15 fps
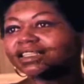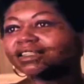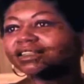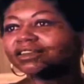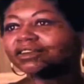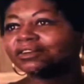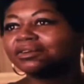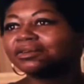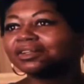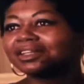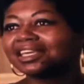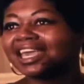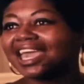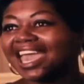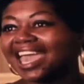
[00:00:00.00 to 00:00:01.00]
it, you know,
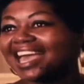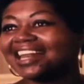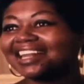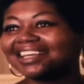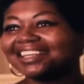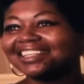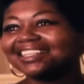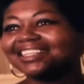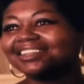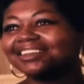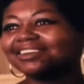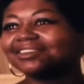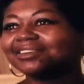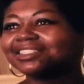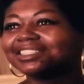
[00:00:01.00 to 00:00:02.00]
and can it. You
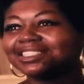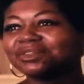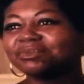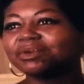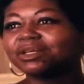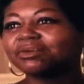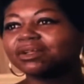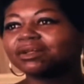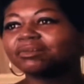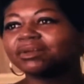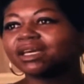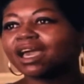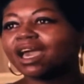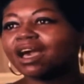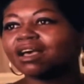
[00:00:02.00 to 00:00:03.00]
know, it's just a big, really
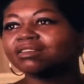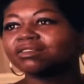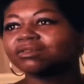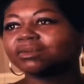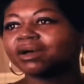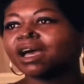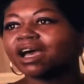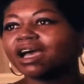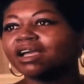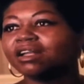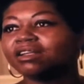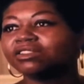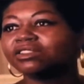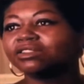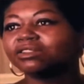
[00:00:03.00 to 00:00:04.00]
big hassle
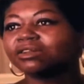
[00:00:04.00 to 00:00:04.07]
behind it, you